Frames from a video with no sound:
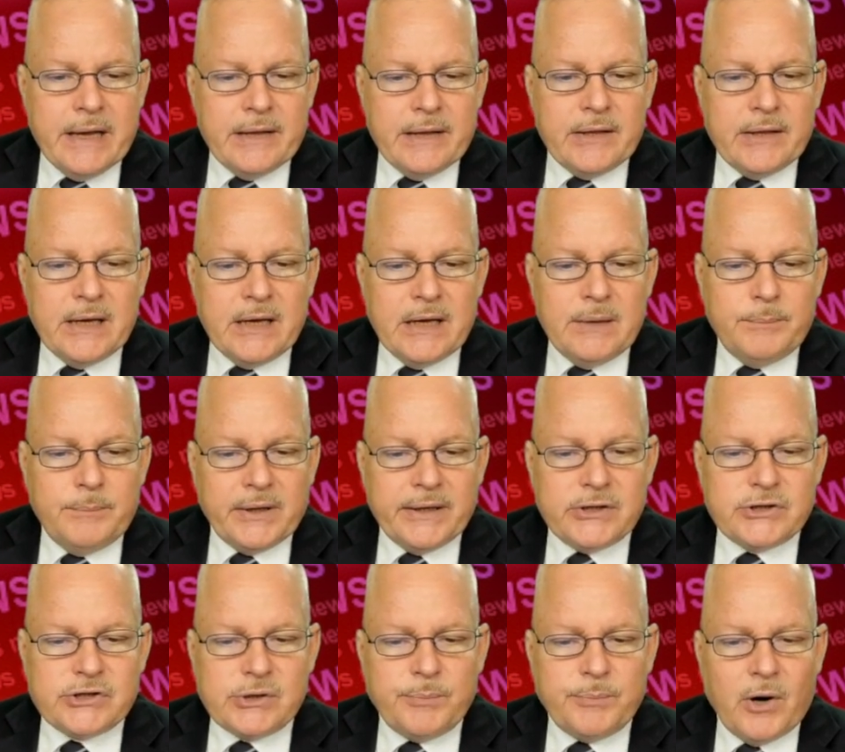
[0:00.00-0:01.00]
The
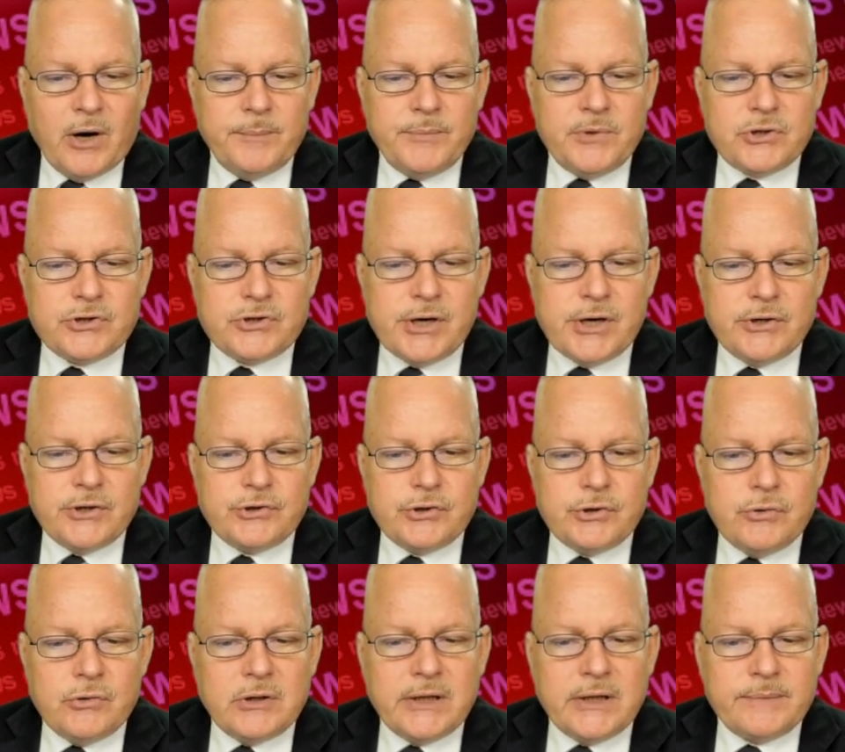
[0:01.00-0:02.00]
police department shared
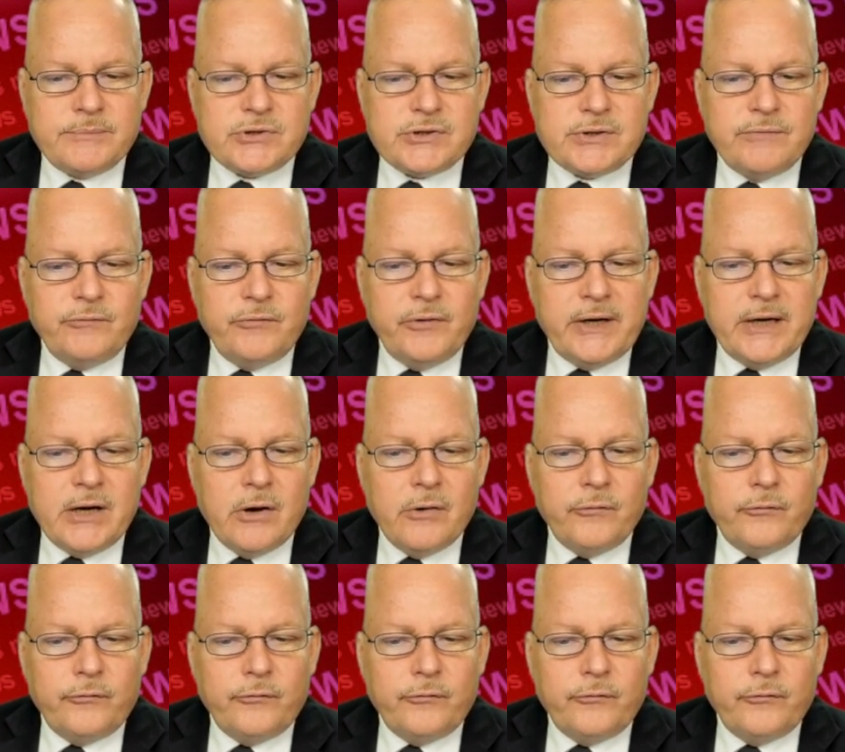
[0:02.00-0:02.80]
two clips of video